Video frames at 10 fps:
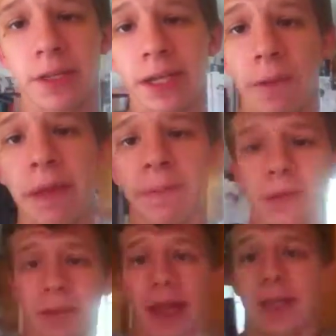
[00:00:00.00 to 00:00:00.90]
Now, people
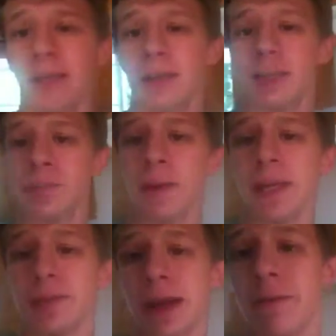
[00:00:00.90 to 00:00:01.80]
are like,
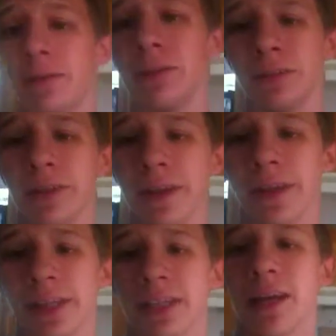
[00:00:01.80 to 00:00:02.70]
space travel, yeah,
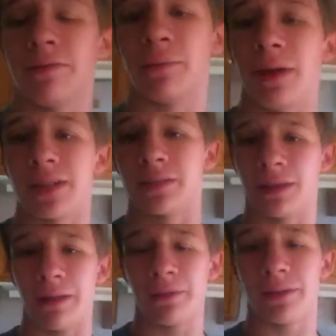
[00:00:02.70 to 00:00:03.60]
that's kind of impossible.
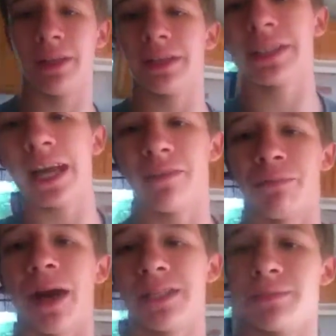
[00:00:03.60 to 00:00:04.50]
I mean, it's kind of
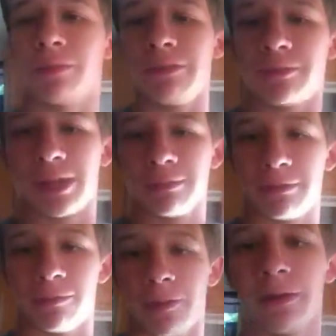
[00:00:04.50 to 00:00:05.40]
possible, we've done it
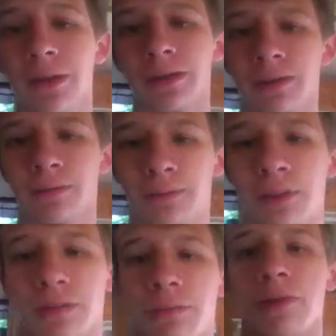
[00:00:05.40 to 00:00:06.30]
before.
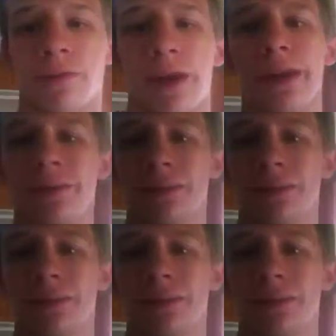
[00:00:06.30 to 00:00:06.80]
To the moon, right?